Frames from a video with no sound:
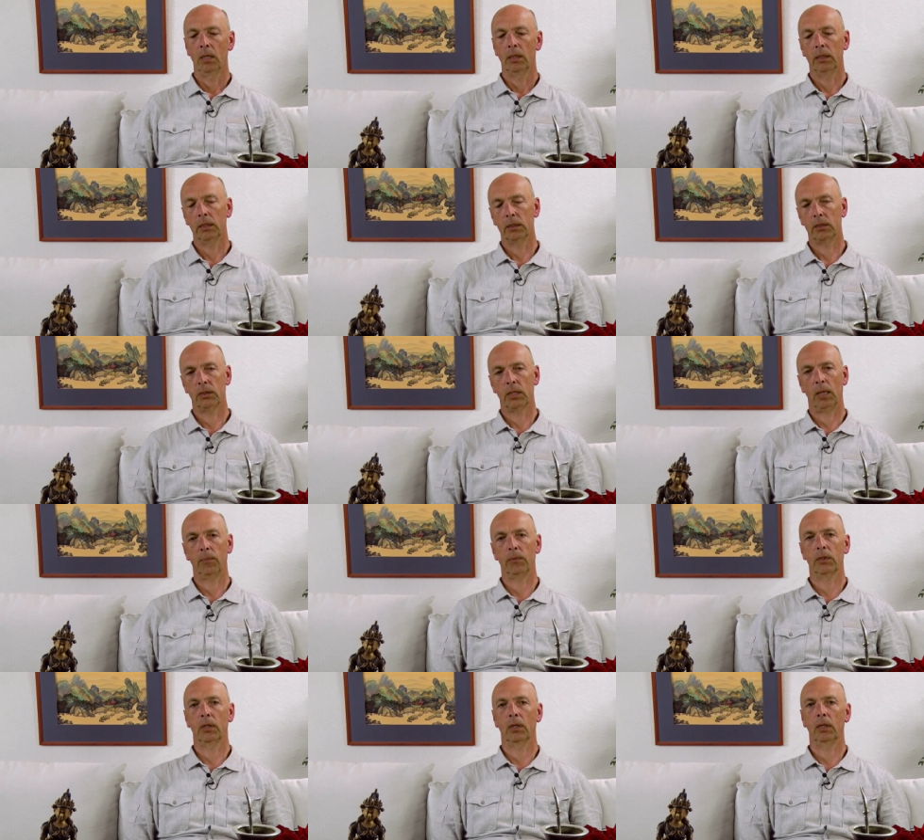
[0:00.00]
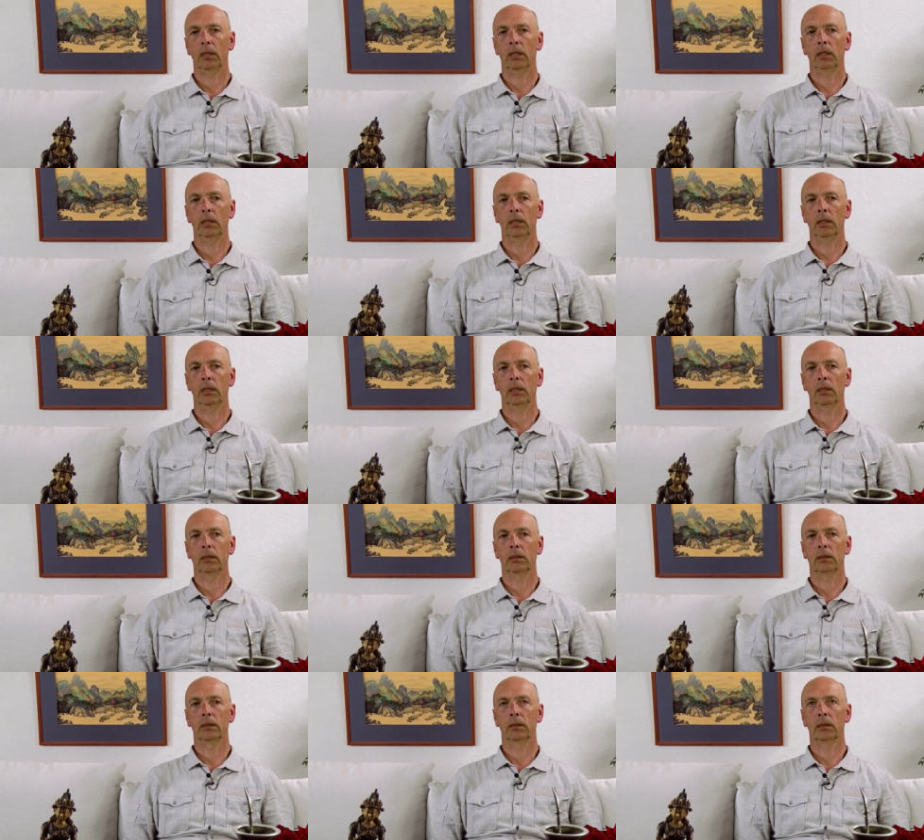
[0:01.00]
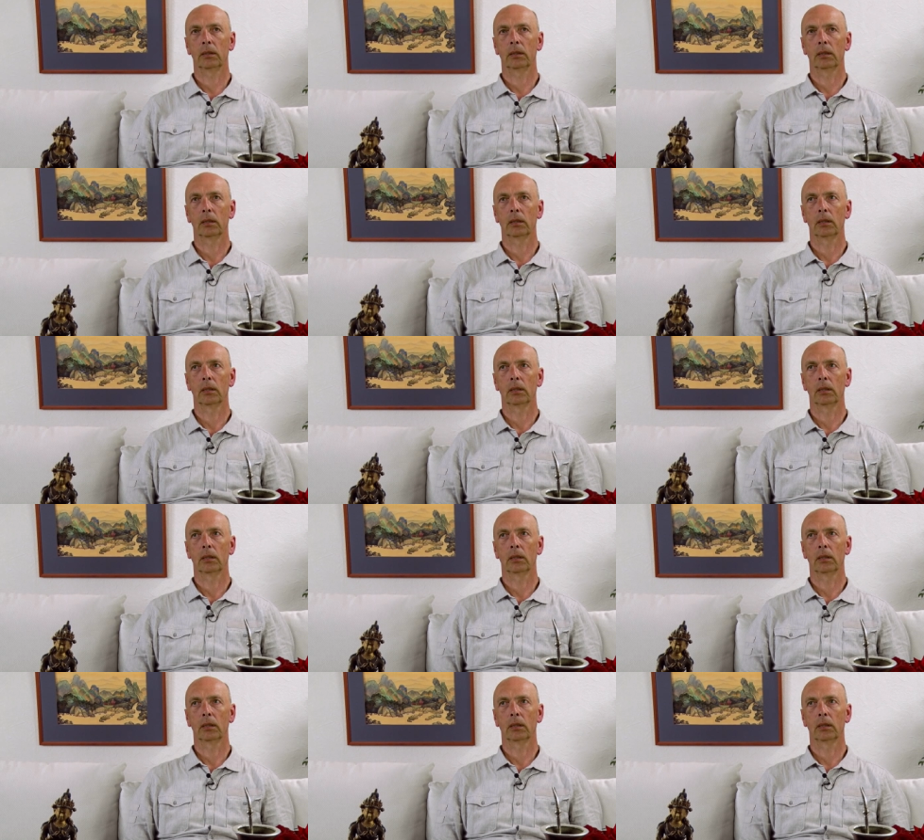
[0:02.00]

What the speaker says: This chapter is